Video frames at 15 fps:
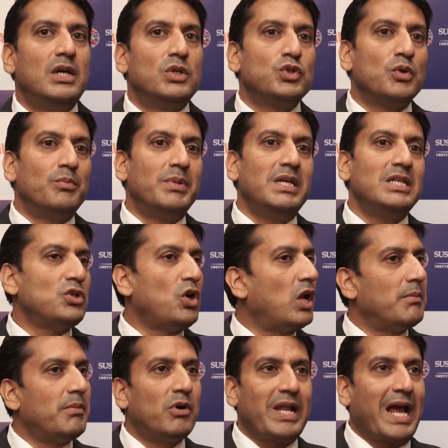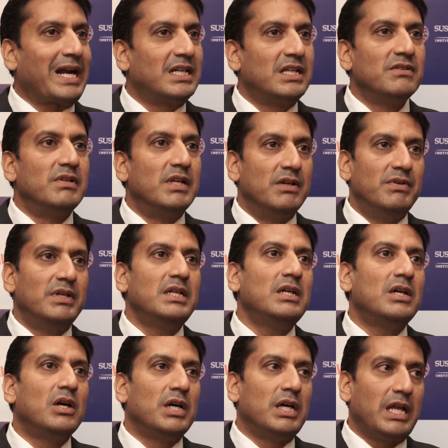So me is all about active
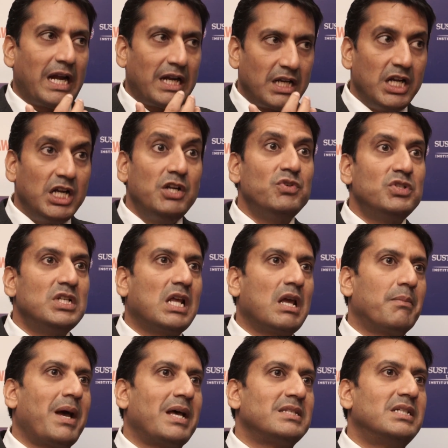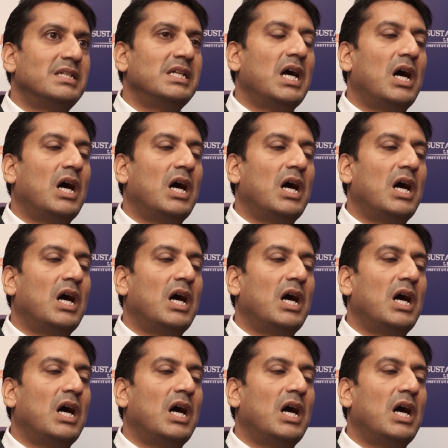living at individual capacity.